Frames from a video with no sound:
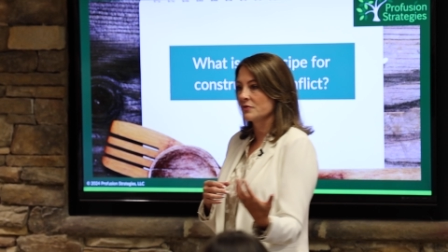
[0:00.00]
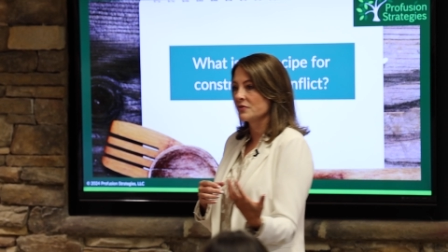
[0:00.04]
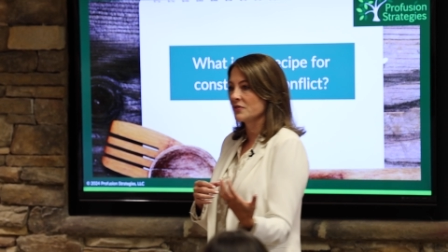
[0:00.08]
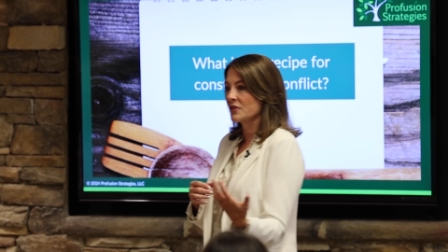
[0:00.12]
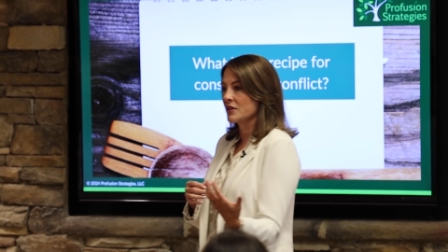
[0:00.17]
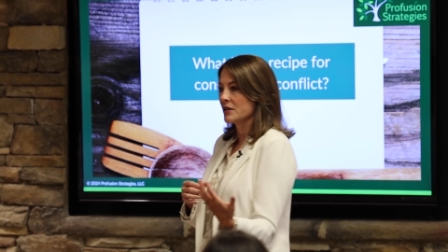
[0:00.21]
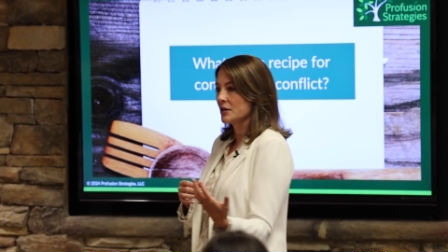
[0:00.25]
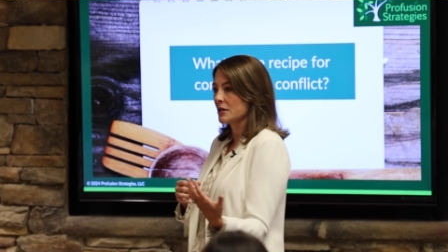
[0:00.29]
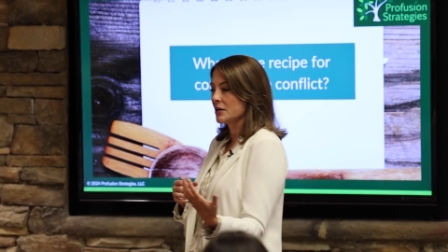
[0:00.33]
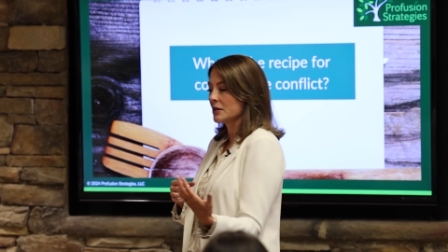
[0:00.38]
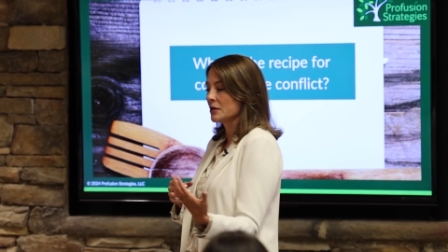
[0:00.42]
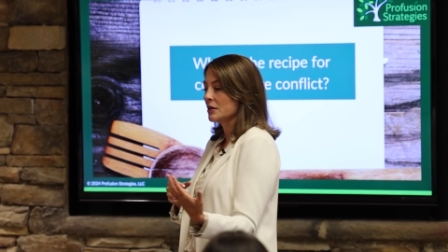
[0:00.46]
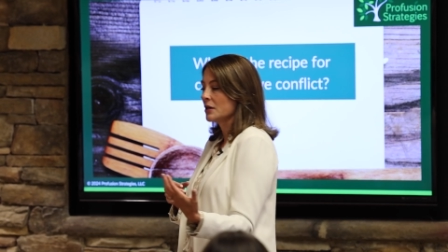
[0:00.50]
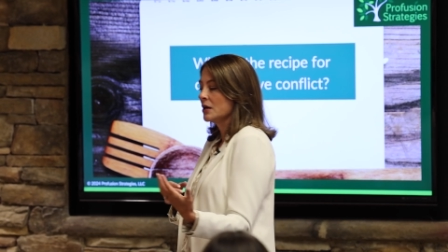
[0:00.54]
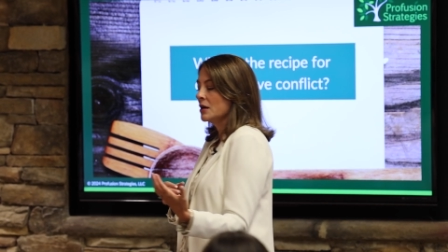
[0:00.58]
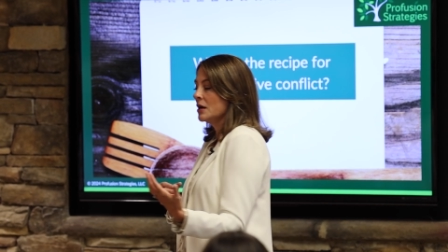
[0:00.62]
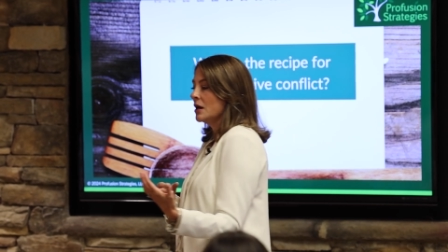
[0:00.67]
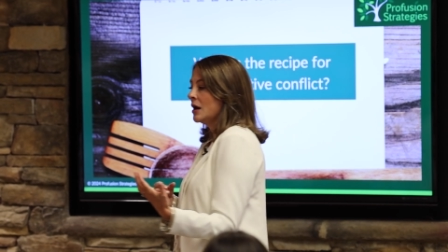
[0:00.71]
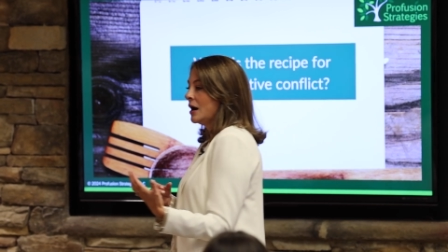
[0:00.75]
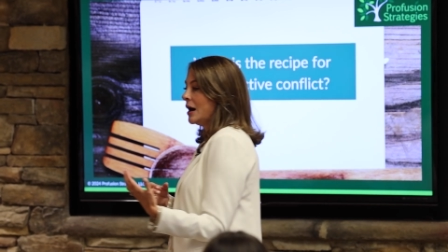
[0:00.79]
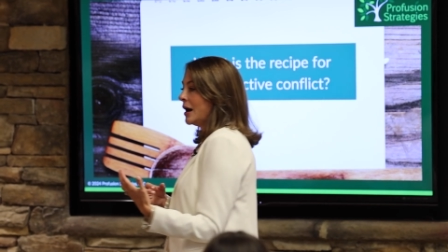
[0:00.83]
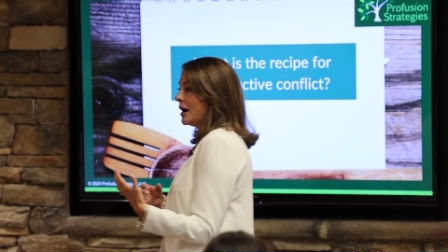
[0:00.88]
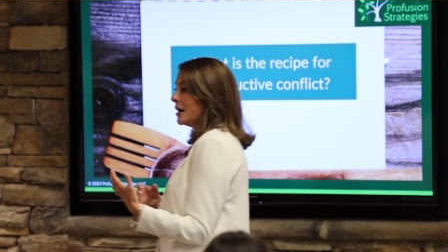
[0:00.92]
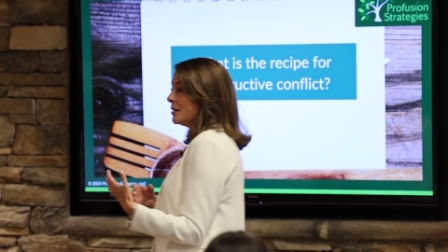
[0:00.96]
of thing?
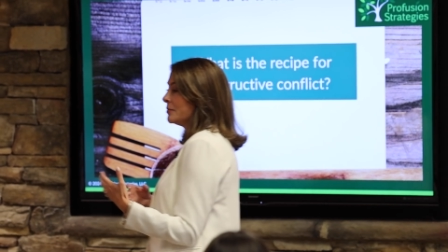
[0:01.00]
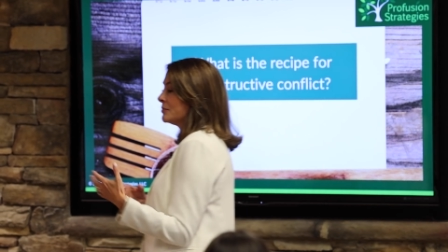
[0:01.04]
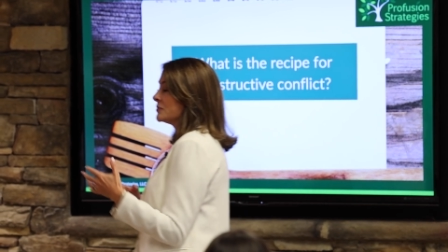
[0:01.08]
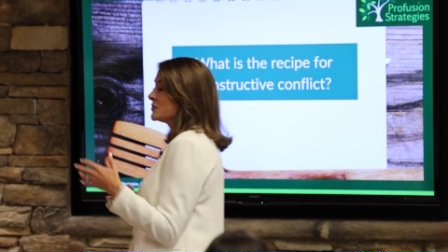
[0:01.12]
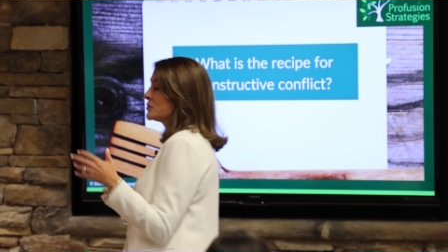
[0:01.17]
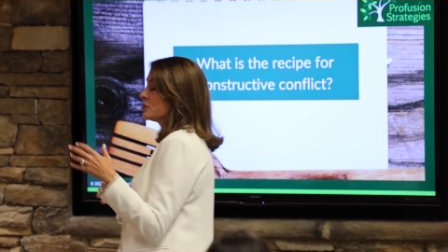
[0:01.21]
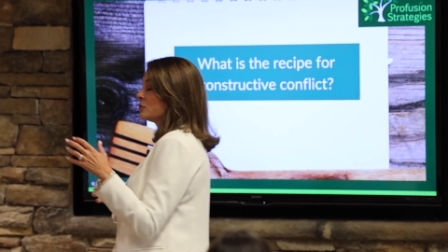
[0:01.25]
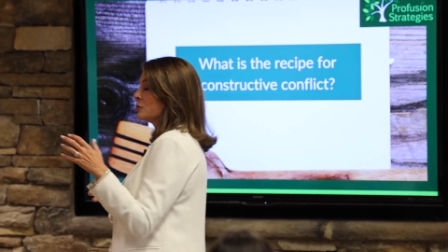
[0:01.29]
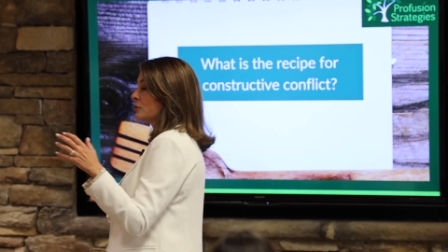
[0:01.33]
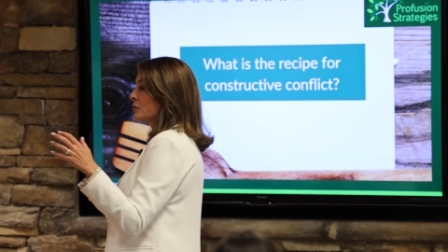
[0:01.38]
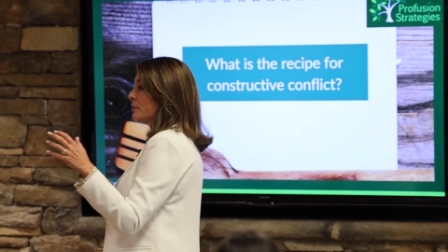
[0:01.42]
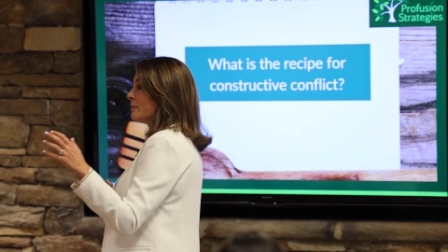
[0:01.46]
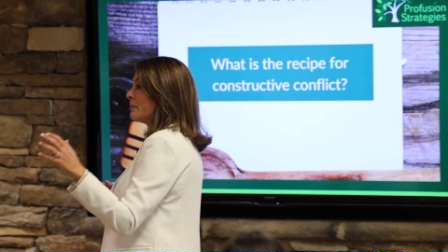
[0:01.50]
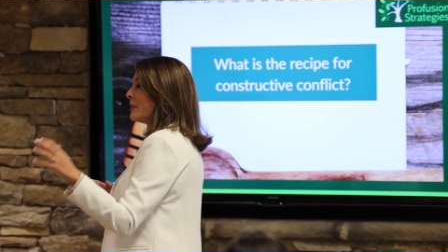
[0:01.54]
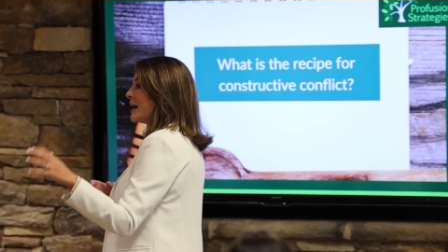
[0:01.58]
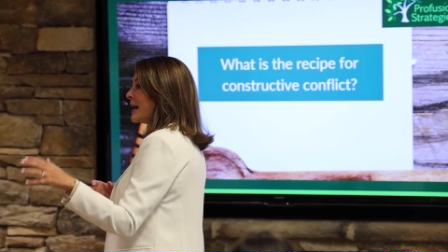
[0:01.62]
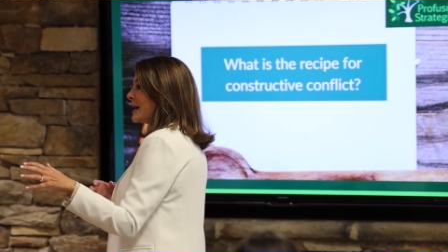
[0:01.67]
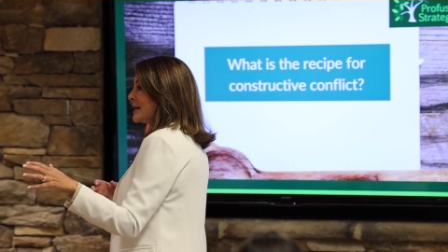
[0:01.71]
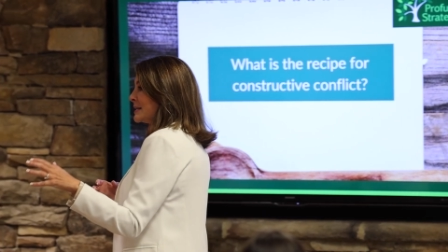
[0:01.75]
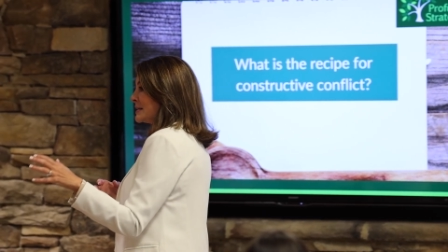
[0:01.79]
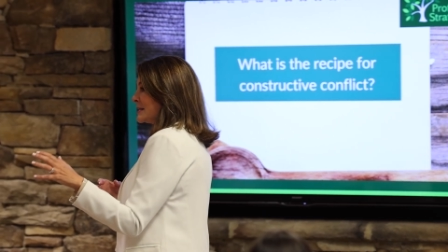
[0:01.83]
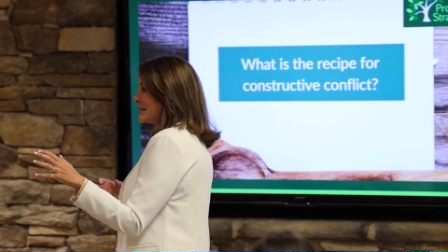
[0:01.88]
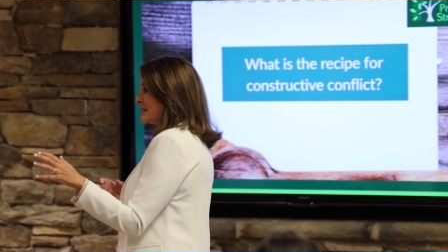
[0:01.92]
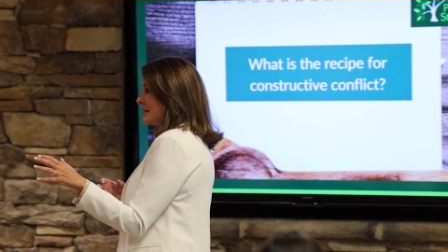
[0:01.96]
Um, so your
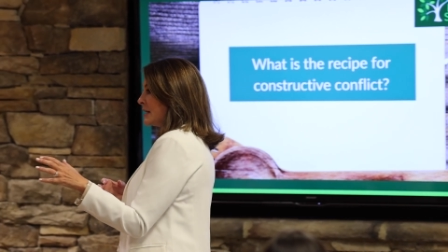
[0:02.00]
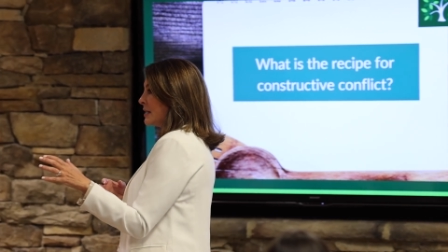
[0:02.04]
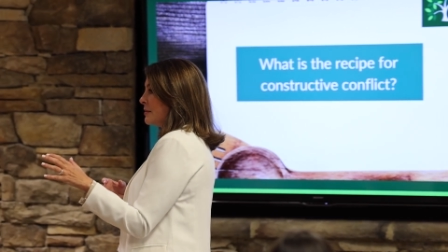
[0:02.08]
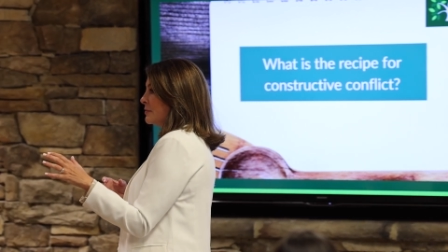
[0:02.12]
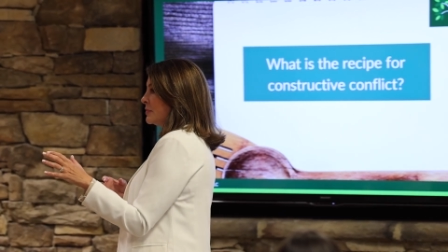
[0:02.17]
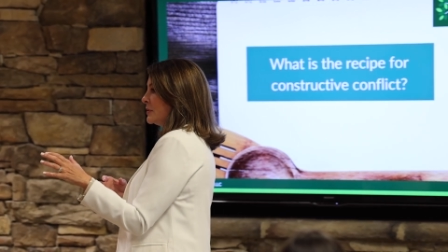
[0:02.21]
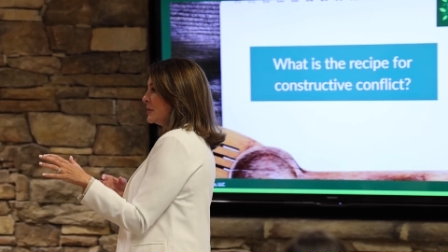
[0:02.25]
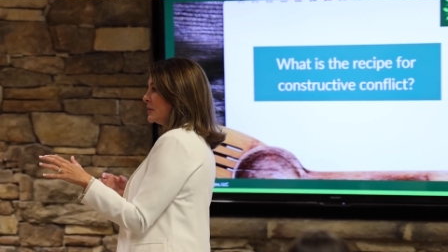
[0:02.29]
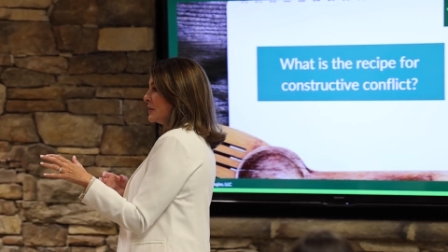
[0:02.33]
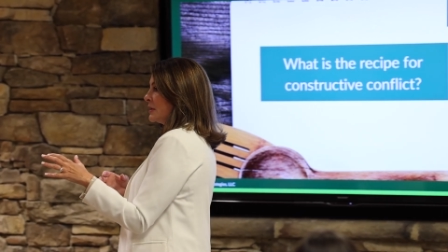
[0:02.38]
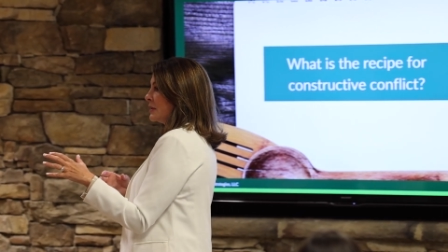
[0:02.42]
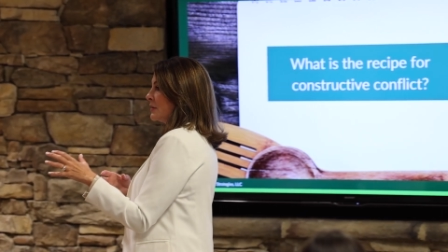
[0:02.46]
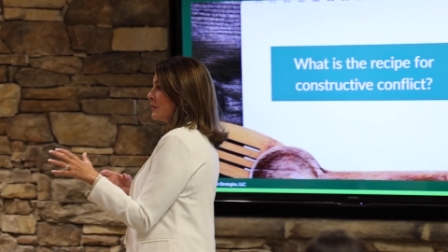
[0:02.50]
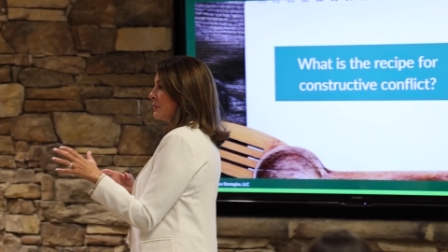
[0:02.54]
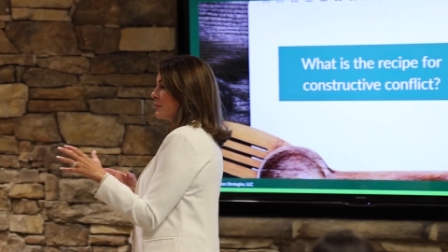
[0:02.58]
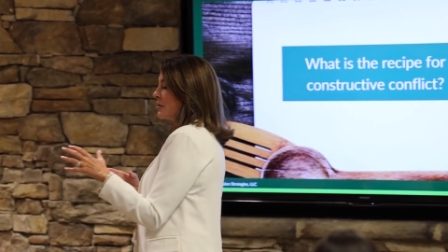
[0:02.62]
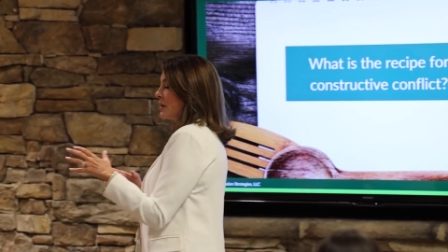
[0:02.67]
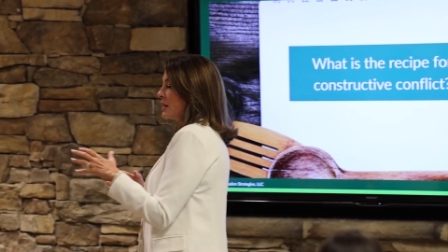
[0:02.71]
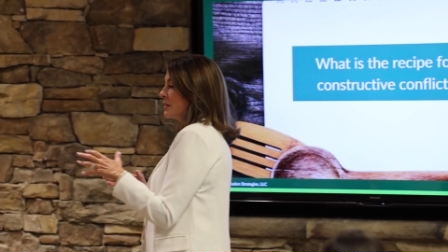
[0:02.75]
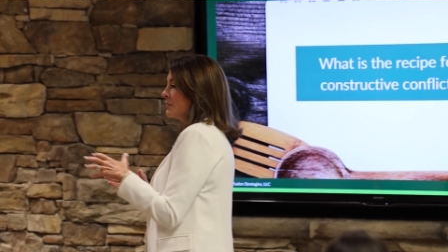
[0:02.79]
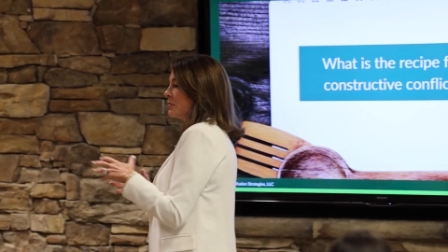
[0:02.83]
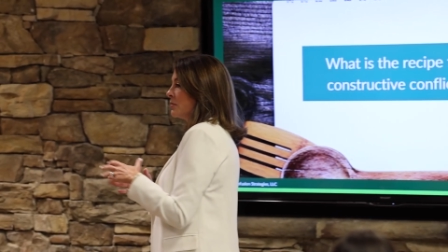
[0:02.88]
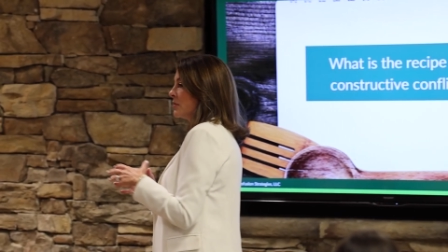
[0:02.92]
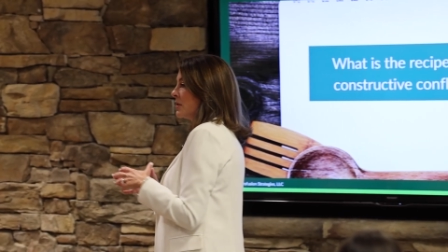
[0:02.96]
mindset being in the
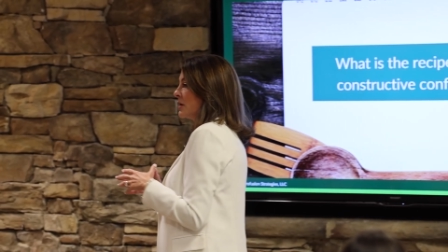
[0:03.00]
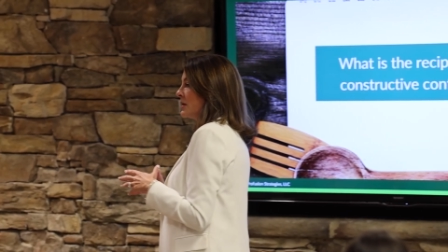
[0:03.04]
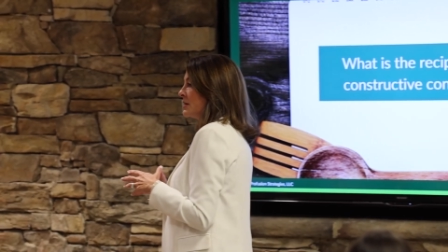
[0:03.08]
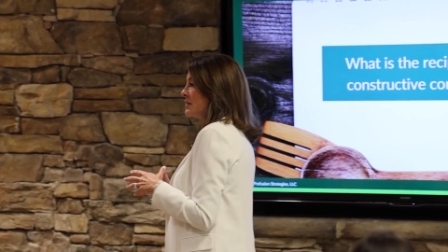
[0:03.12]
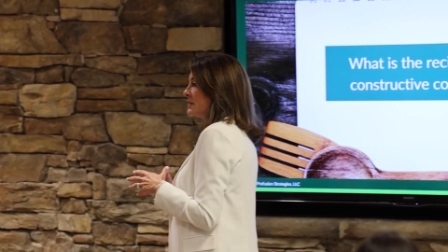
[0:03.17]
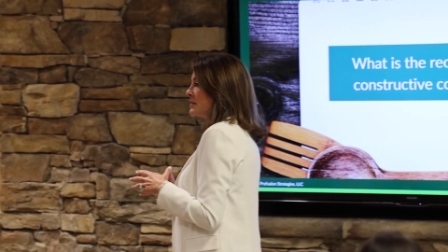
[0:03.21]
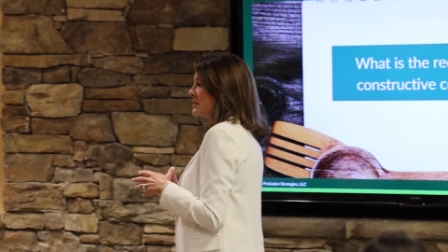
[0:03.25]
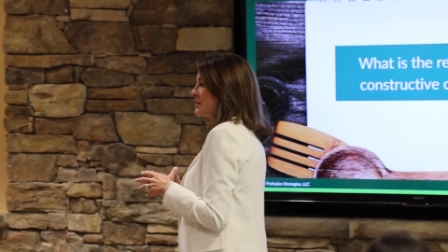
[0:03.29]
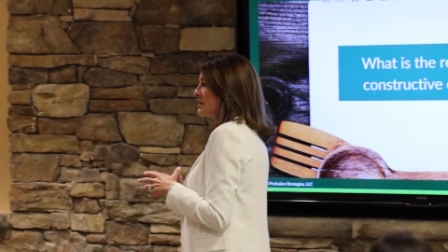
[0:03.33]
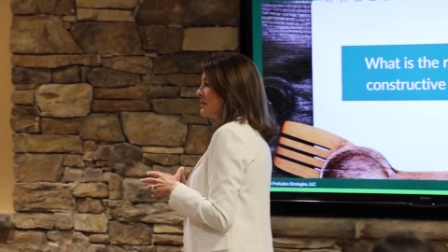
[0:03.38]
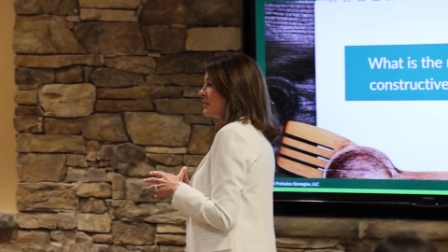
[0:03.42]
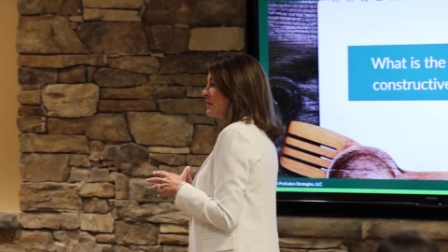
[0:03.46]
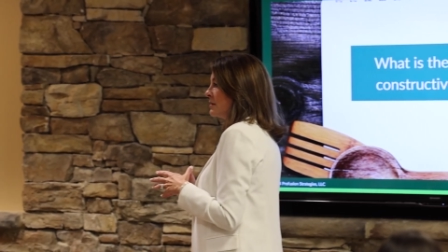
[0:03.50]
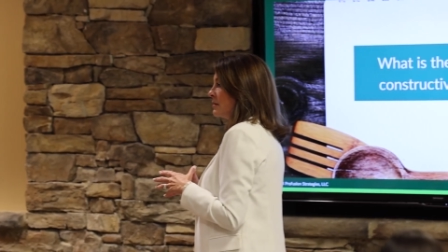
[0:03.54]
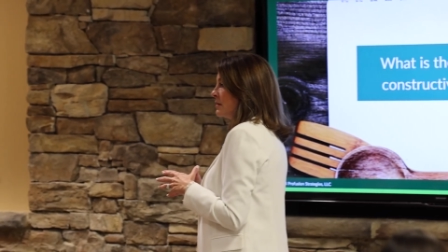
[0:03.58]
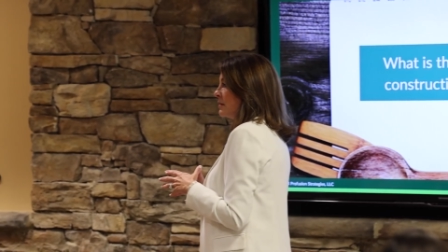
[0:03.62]
right place.